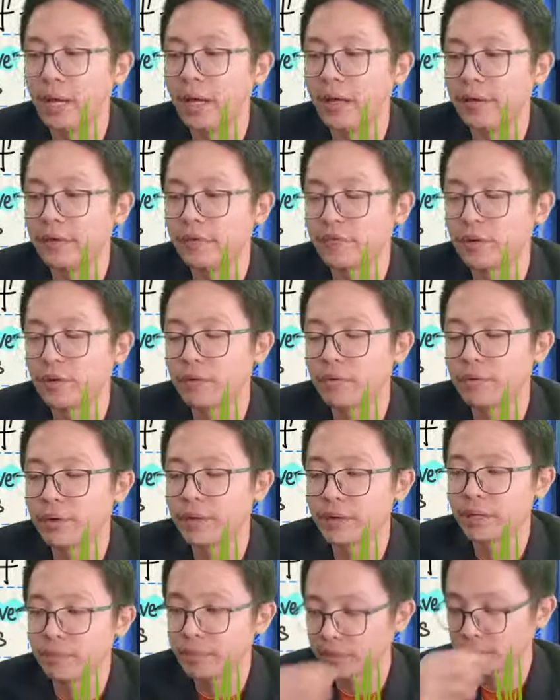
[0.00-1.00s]
Form real
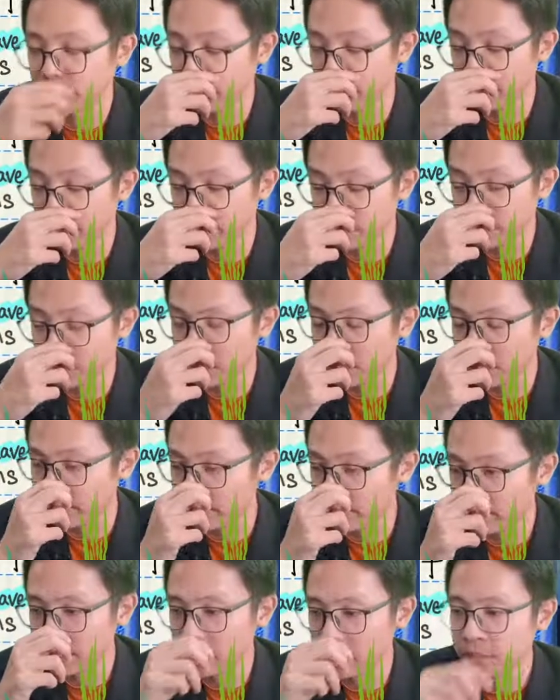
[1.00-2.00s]
inverted
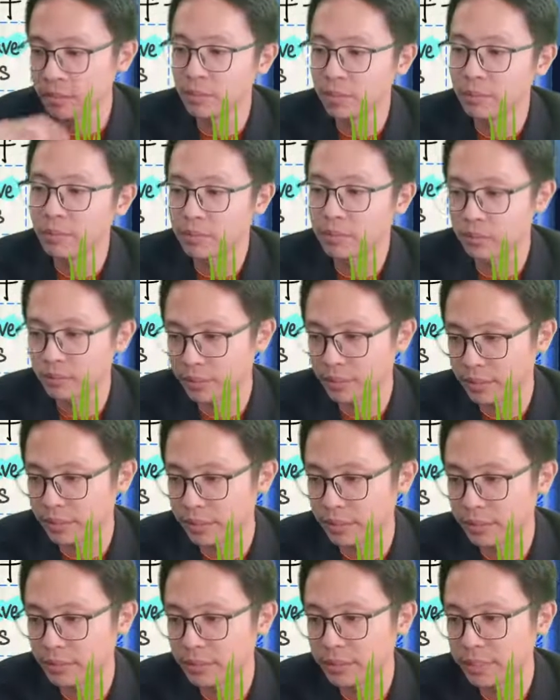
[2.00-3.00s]
diminished image over here.
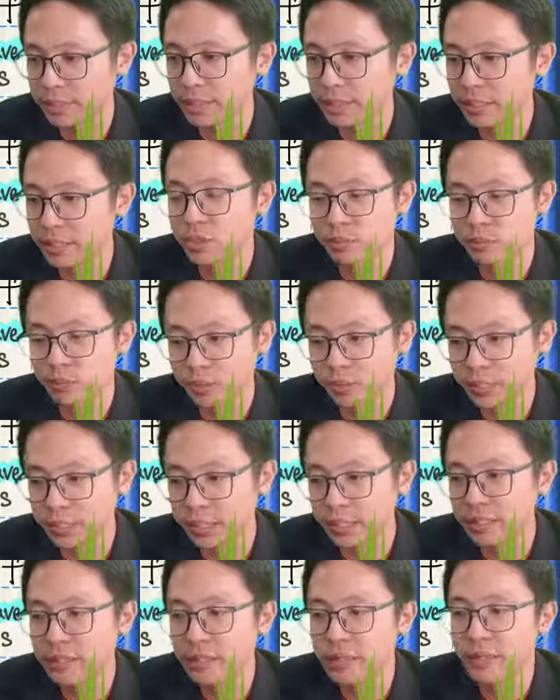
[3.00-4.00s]
Yeah, smaller,
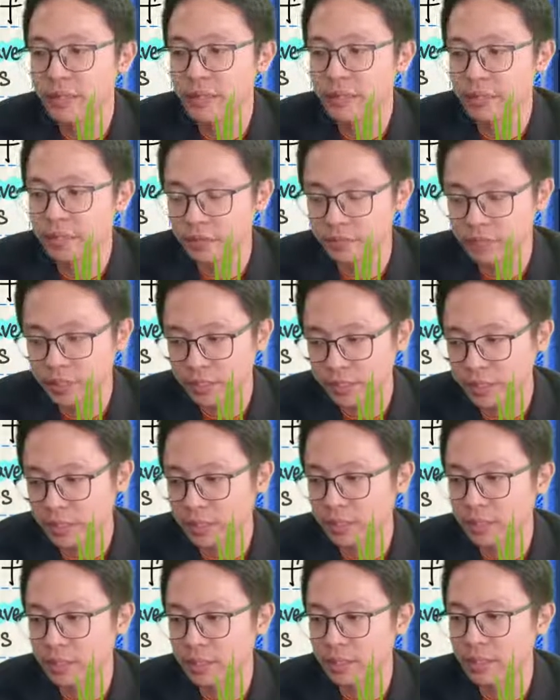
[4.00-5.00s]
inverted,
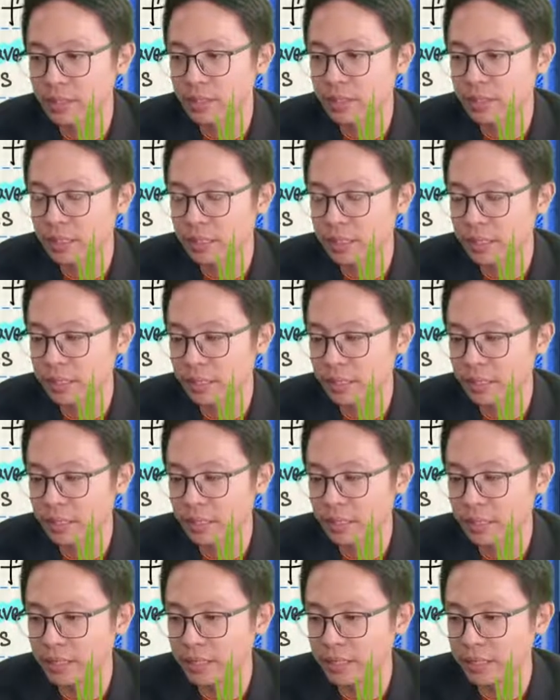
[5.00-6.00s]

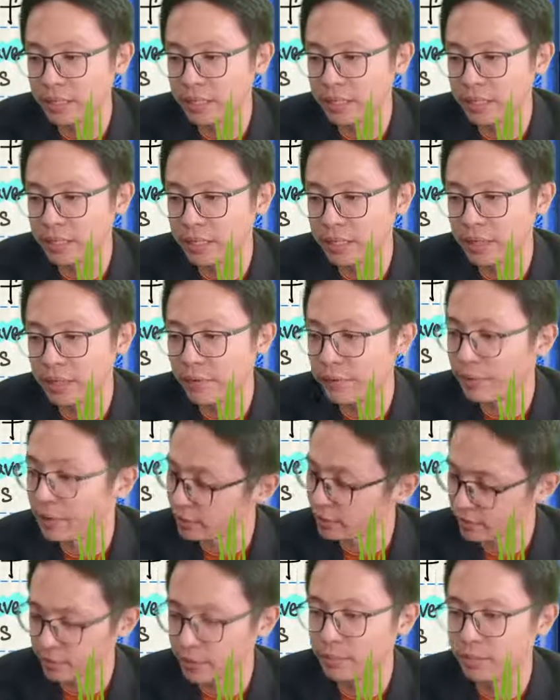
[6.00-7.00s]
and real
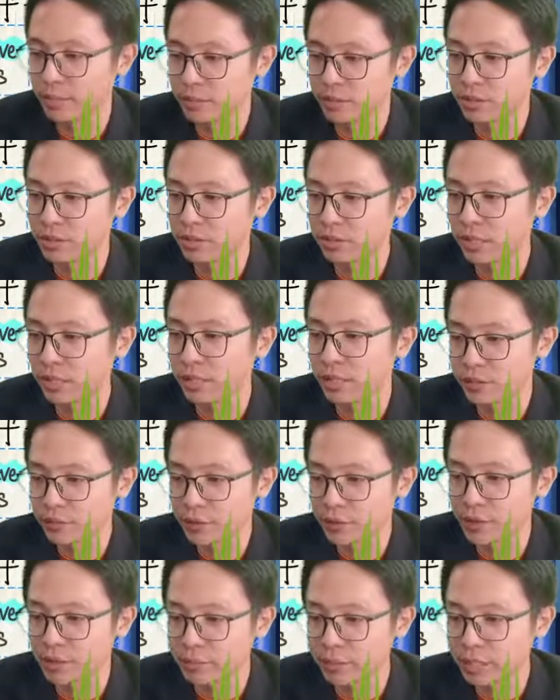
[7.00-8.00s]
image. Yeah, it's real
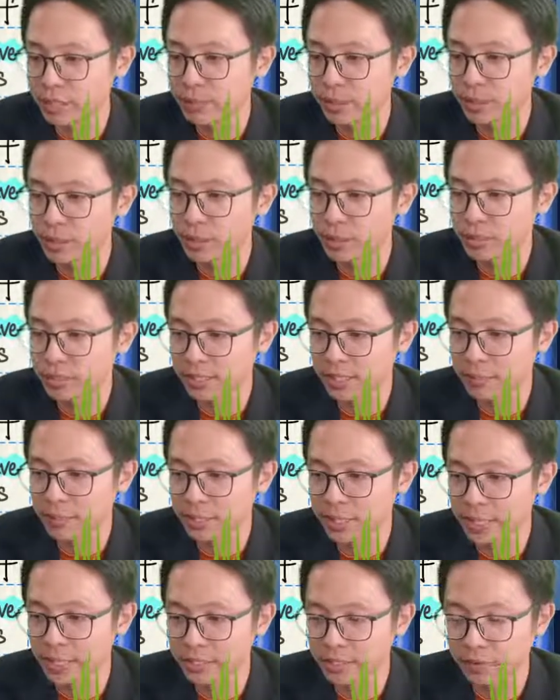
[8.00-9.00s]
image because same side
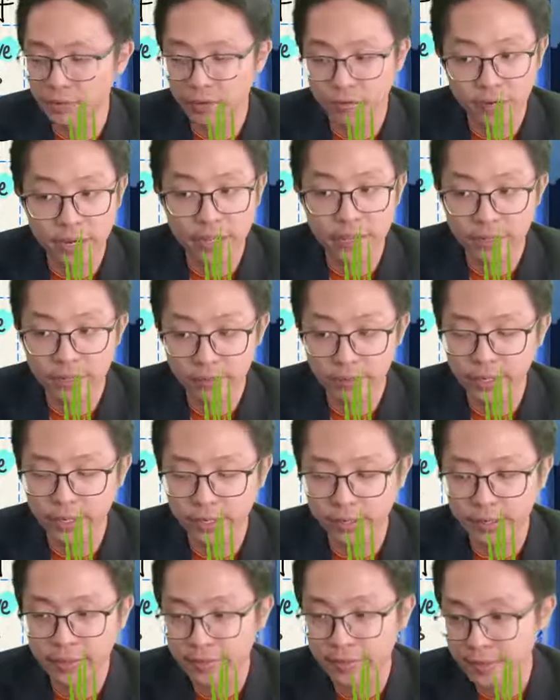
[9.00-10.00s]
as the reflected ray.
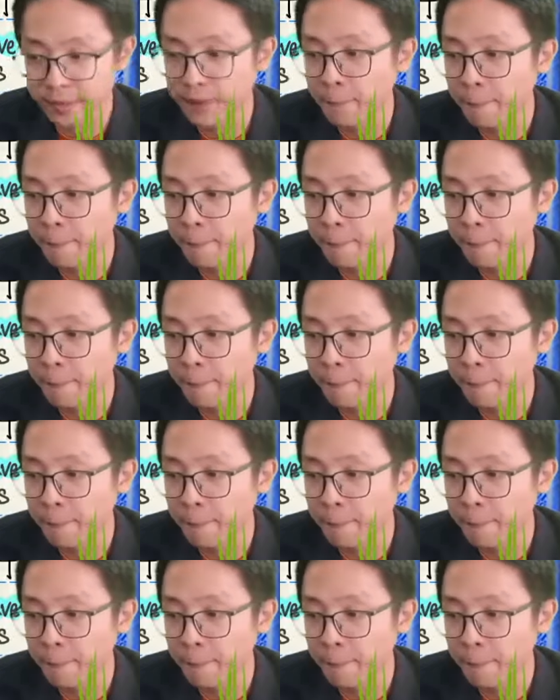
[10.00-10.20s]
Yeah?